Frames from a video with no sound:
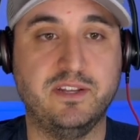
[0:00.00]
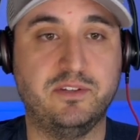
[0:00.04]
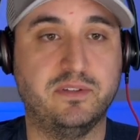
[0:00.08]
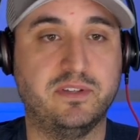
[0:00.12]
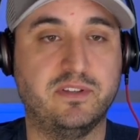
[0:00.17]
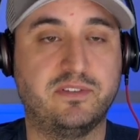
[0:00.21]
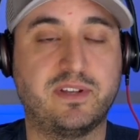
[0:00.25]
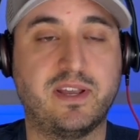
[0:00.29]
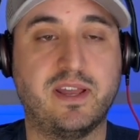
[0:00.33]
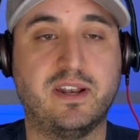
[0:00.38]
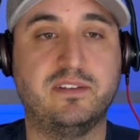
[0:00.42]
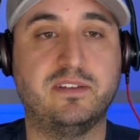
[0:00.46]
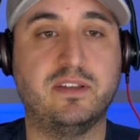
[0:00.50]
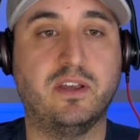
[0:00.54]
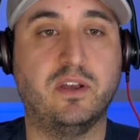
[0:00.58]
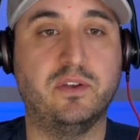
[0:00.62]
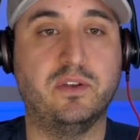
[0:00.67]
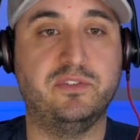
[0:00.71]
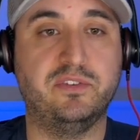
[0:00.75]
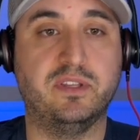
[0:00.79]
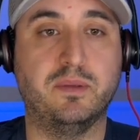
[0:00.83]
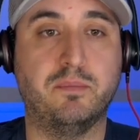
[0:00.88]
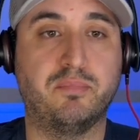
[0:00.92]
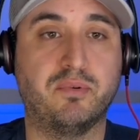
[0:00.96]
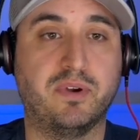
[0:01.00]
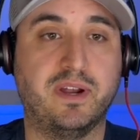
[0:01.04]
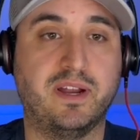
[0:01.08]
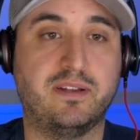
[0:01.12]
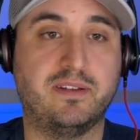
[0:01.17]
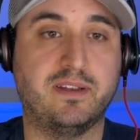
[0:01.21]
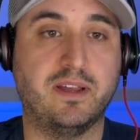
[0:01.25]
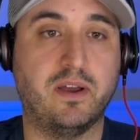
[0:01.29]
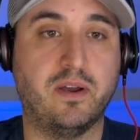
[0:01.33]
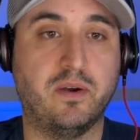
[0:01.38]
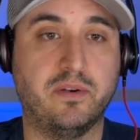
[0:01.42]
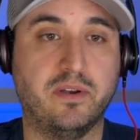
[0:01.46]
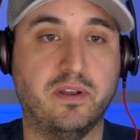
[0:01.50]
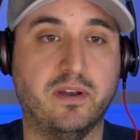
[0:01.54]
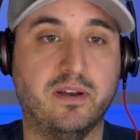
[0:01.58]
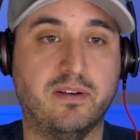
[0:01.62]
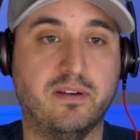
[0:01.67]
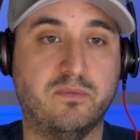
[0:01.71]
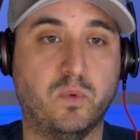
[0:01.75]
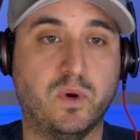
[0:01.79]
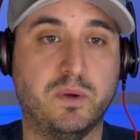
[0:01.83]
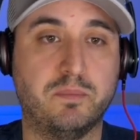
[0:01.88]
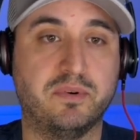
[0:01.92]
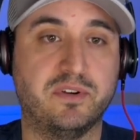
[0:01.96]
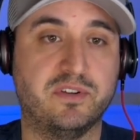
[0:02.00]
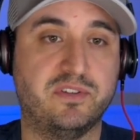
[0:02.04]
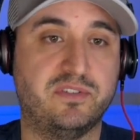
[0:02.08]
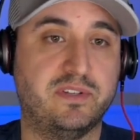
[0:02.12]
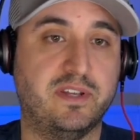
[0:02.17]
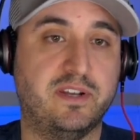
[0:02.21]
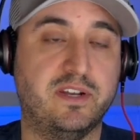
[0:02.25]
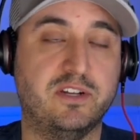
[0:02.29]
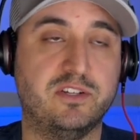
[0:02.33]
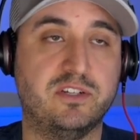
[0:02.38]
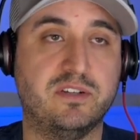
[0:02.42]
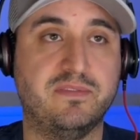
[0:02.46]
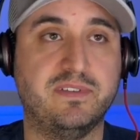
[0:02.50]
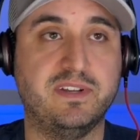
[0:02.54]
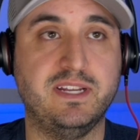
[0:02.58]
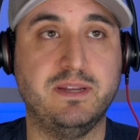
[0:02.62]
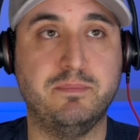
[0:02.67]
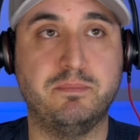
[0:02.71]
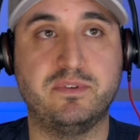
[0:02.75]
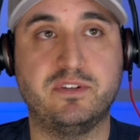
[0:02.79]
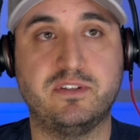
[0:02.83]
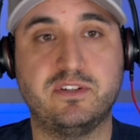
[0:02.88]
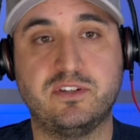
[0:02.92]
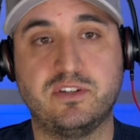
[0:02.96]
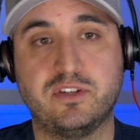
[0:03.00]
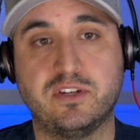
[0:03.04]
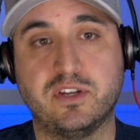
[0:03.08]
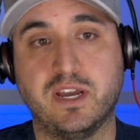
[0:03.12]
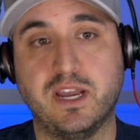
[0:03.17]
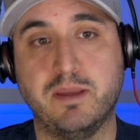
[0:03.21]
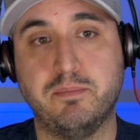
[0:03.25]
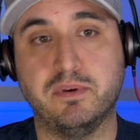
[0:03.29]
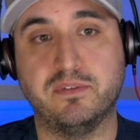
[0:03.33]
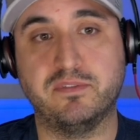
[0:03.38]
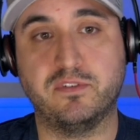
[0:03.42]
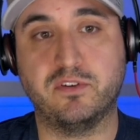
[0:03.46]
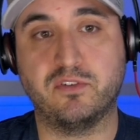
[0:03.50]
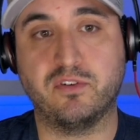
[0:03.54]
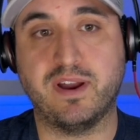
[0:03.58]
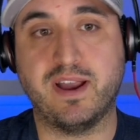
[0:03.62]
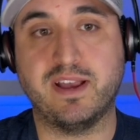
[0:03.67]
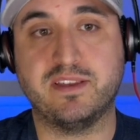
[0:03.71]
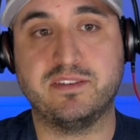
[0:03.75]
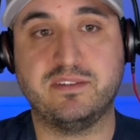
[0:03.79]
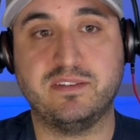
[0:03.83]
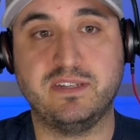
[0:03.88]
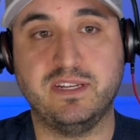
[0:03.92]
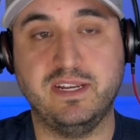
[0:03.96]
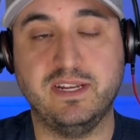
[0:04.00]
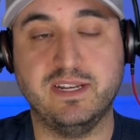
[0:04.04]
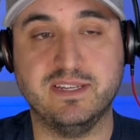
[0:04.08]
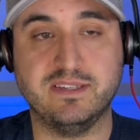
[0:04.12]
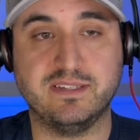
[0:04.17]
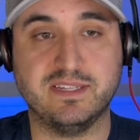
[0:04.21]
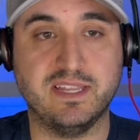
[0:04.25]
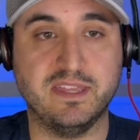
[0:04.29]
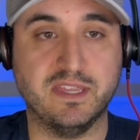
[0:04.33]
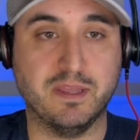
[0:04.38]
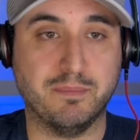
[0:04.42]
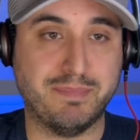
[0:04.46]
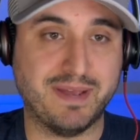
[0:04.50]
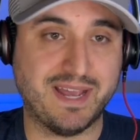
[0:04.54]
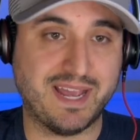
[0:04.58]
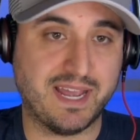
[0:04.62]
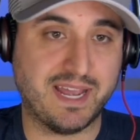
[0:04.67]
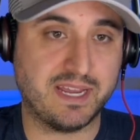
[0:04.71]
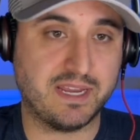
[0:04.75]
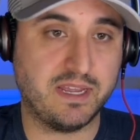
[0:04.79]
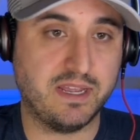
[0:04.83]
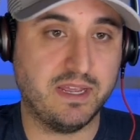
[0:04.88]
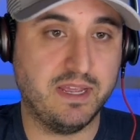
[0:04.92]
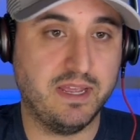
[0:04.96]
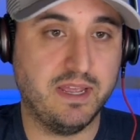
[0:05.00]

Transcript: So this kind of tells you the breakdown of what percentage of each type of grass seed is in the bag.